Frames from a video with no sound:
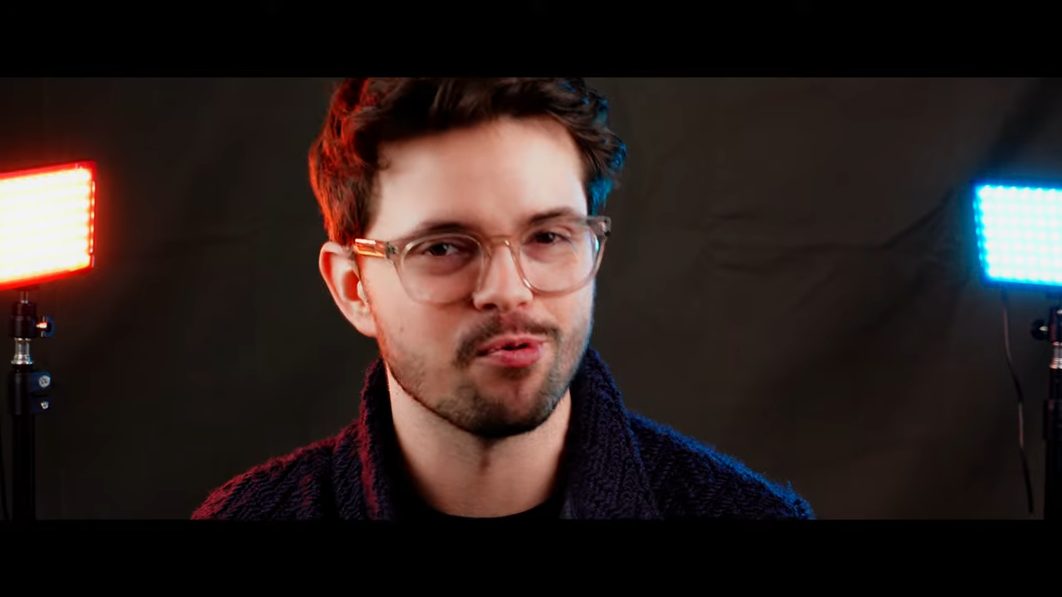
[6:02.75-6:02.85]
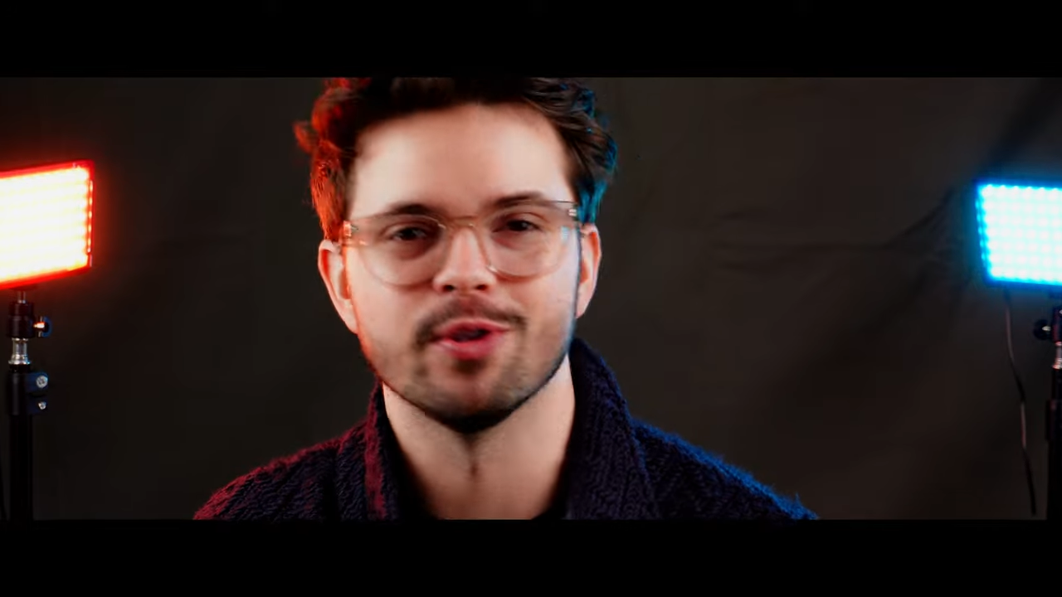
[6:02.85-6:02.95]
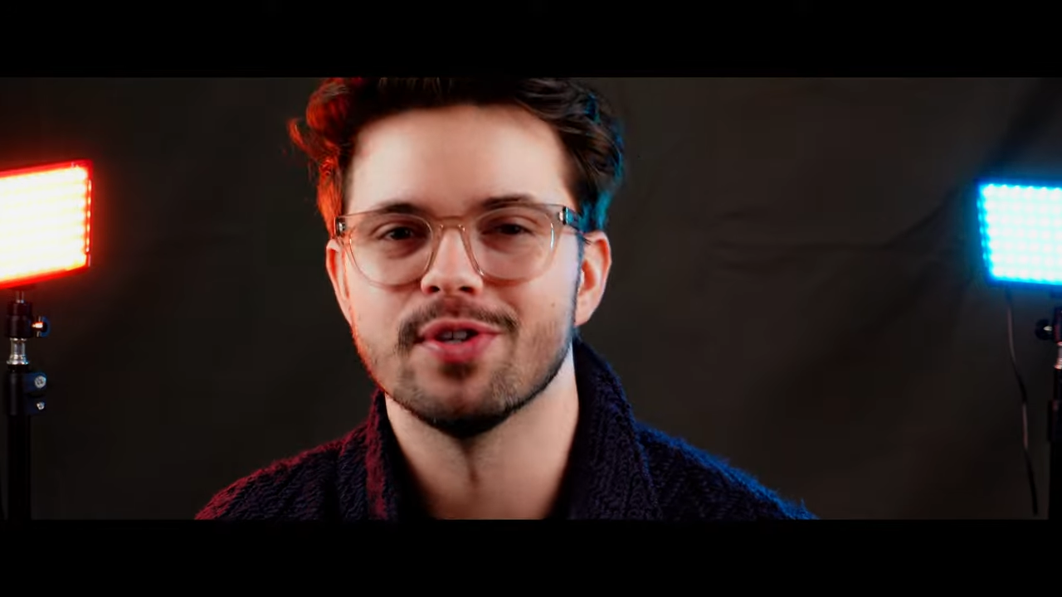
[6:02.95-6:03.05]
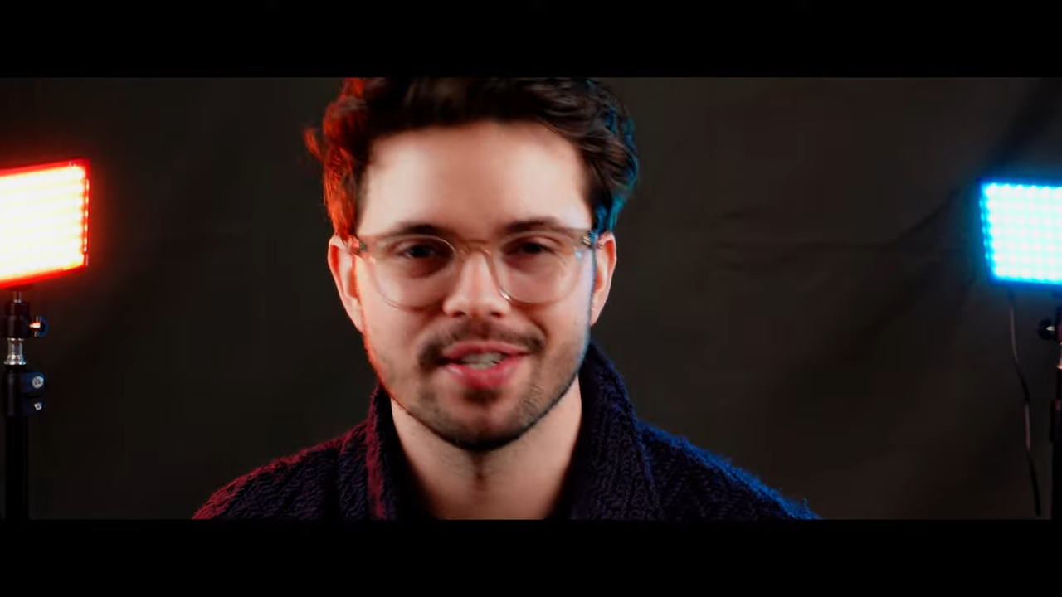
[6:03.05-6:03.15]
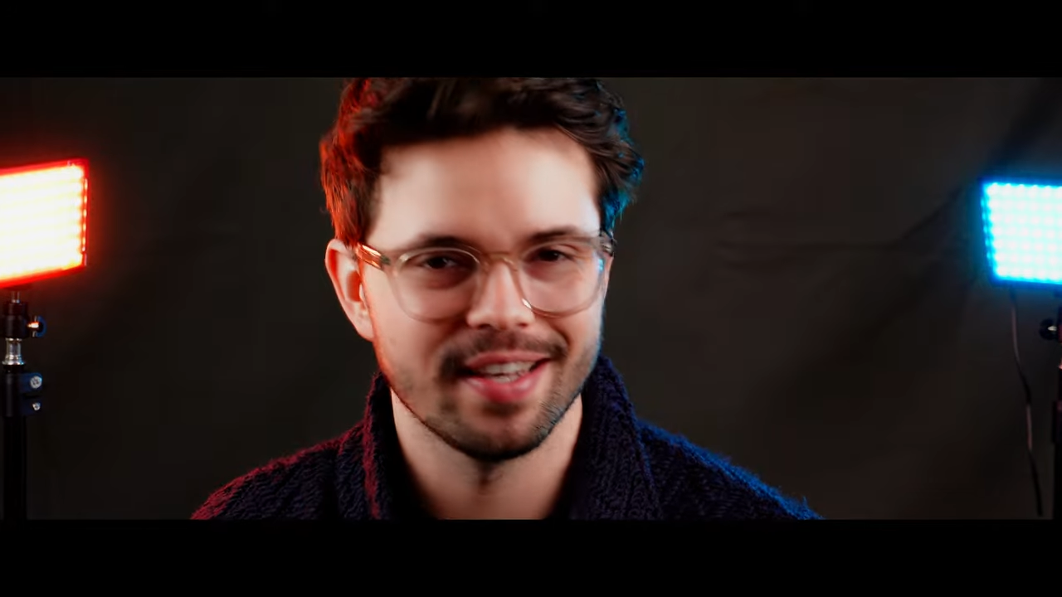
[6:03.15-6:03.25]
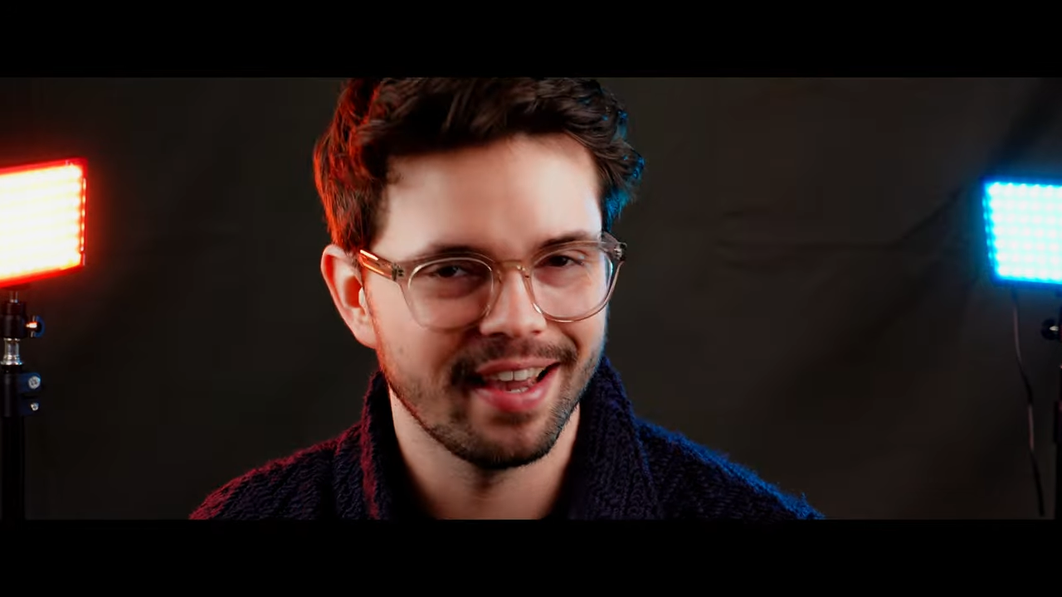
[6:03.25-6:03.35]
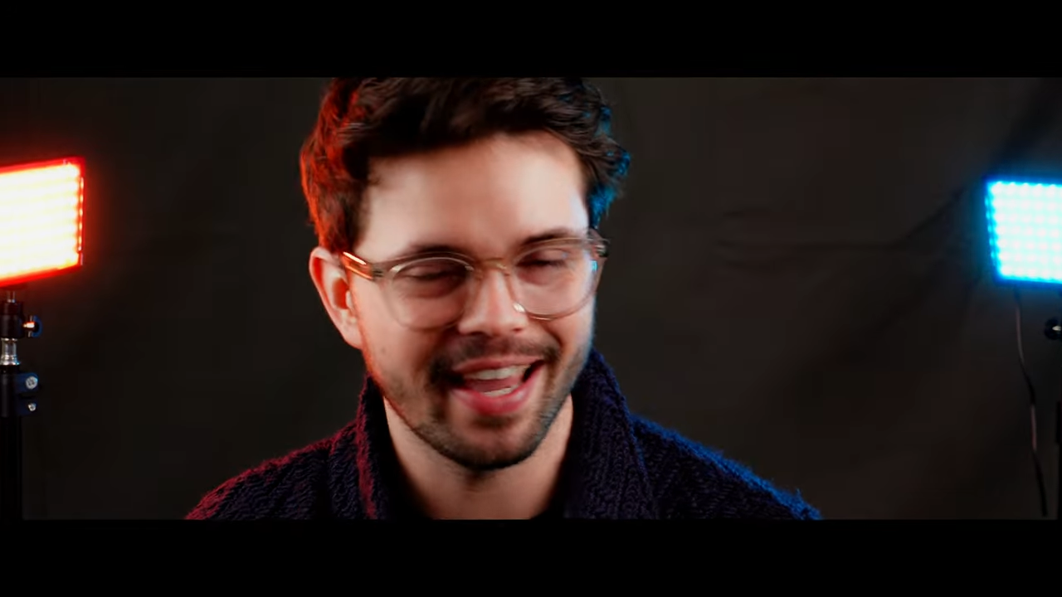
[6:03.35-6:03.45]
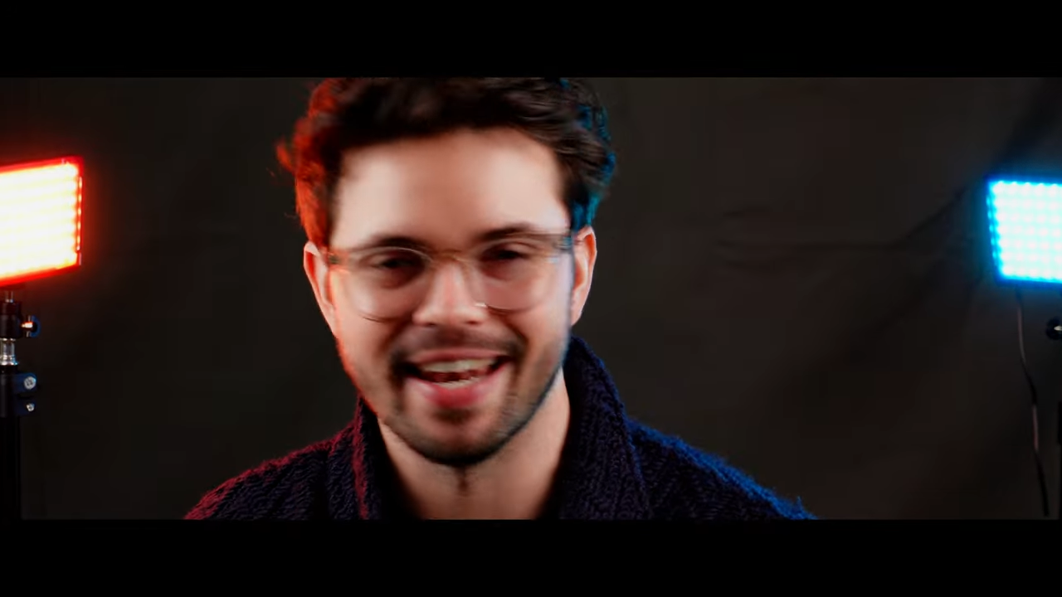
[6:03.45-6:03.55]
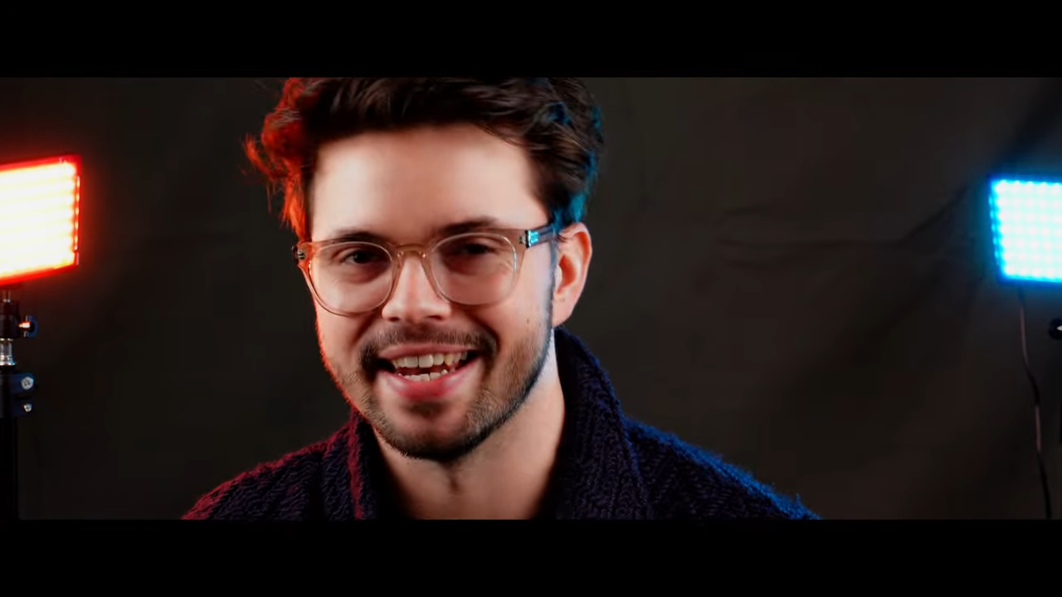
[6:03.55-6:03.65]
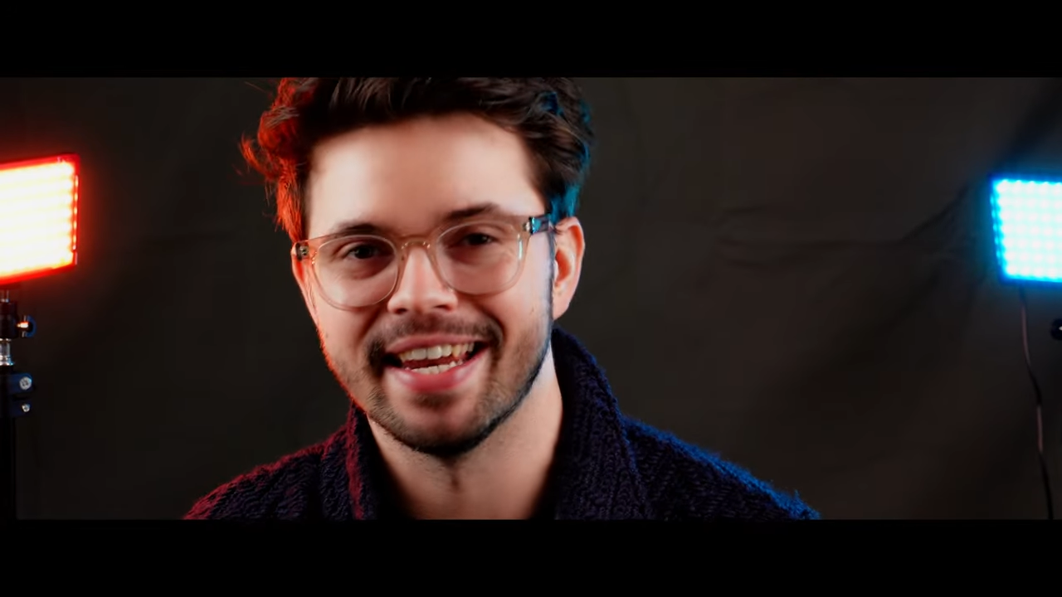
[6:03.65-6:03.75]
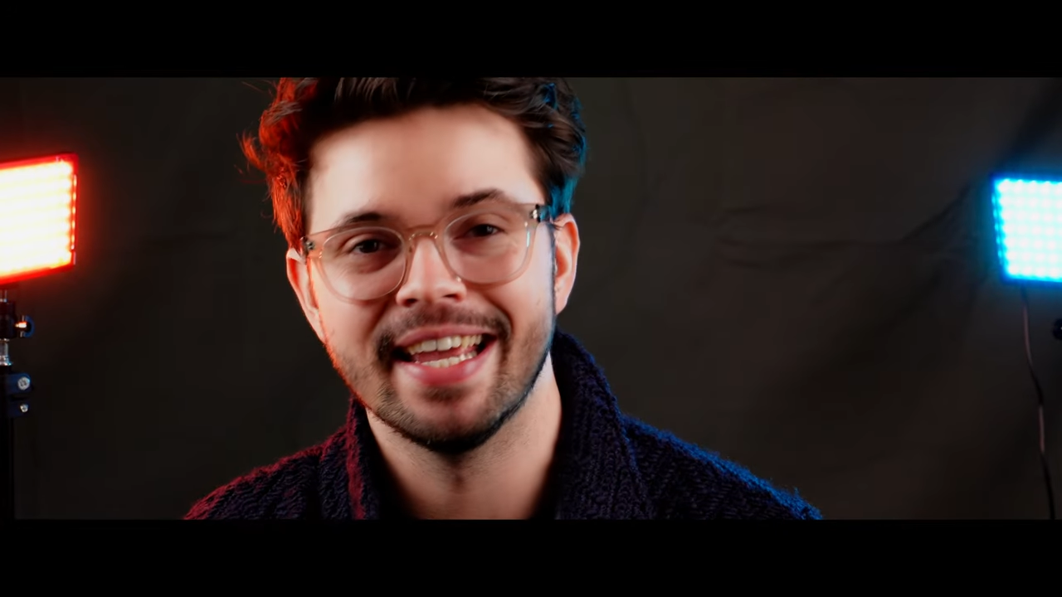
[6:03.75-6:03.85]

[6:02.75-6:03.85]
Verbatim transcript: once again.